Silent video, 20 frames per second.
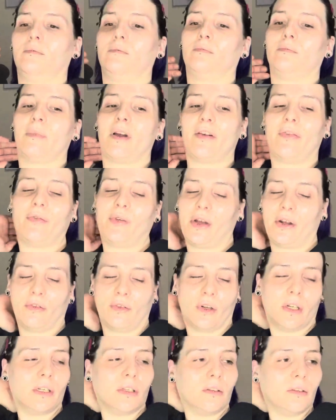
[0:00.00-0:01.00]
My
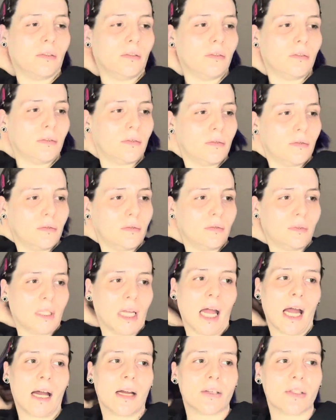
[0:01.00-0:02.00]
favorite
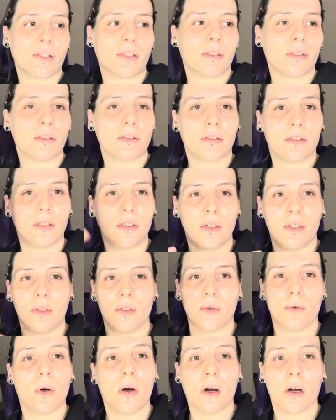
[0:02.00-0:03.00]
lash to
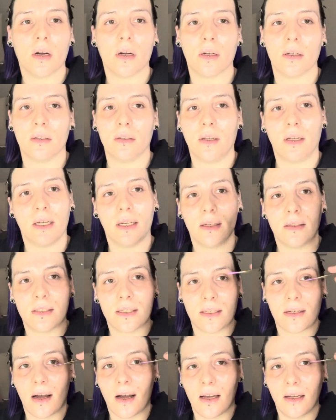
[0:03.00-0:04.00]
do, our
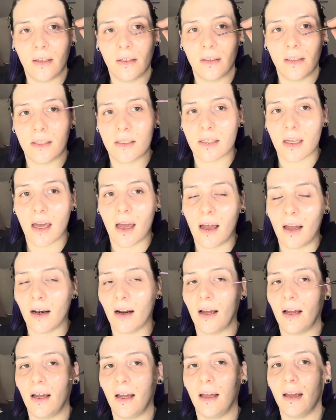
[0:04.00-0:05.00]
style, is cat
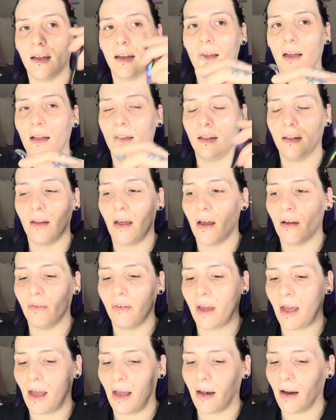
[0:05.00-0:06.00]
eye. I love
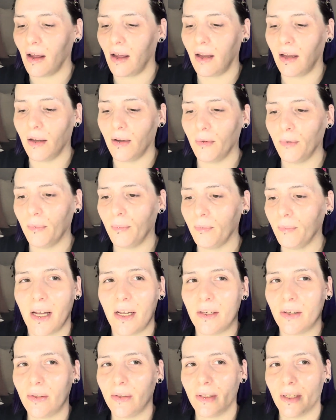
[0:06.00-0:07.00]
cat eye. I
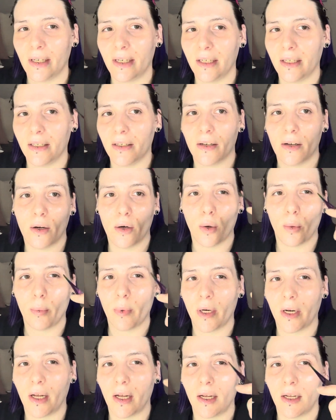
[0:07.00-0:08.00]
don't like
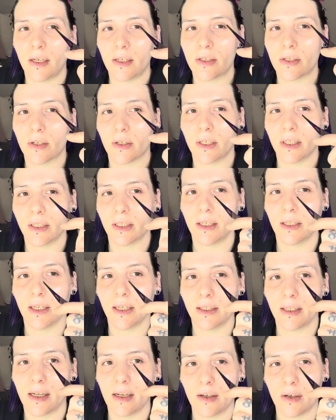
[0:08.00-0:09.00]
open eyes or anything
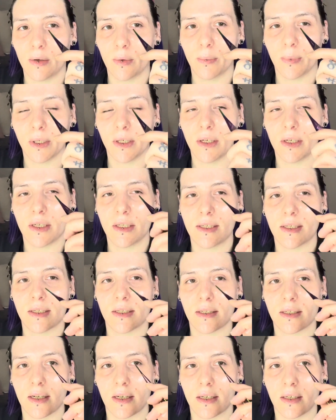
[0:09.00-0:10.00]
like that. Open eyes
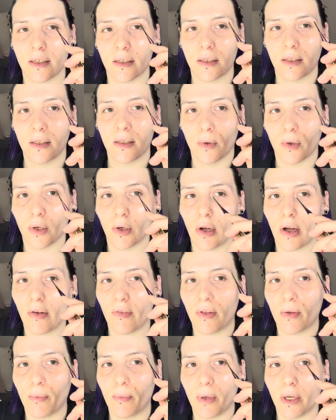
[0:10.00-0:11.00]
is like where you have
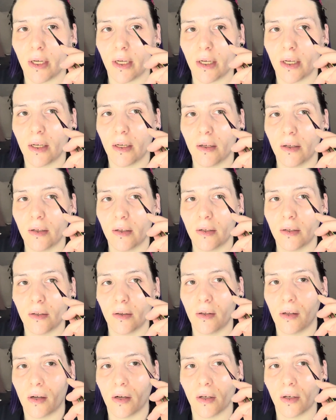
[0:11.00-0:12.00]
the big,
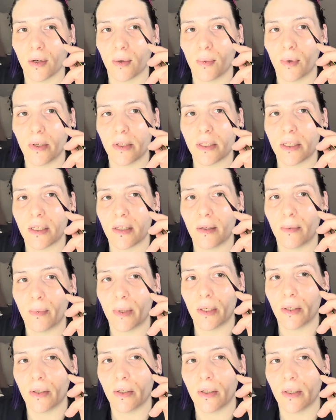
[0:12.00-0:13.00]
longer ones in the
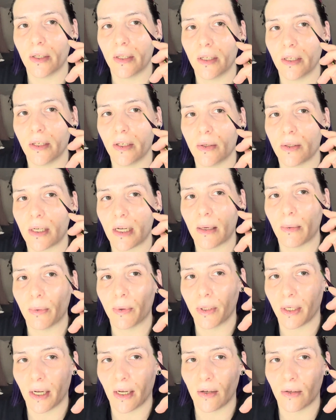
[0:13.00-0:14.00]
middle and then you taper
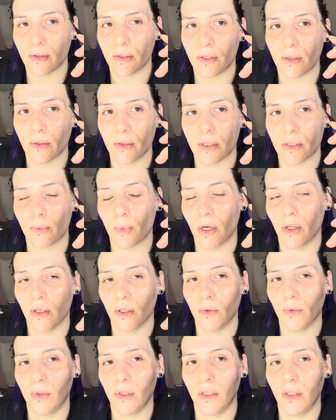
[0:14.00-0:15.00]
down to a
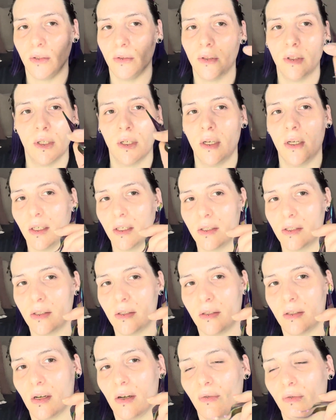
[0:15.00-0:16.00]
smaller one. That's
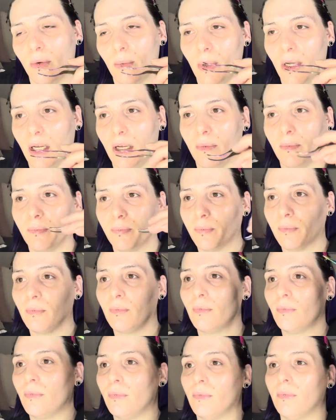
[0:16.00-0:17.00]
just not for me.
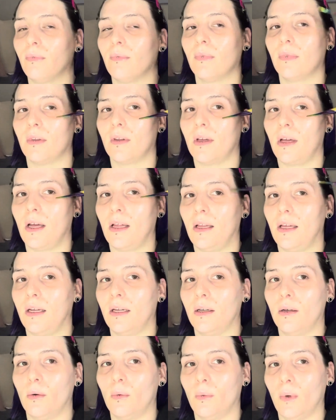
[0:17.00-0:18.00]
I
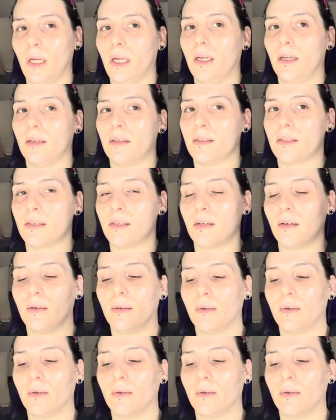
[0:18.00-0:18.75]
like wings.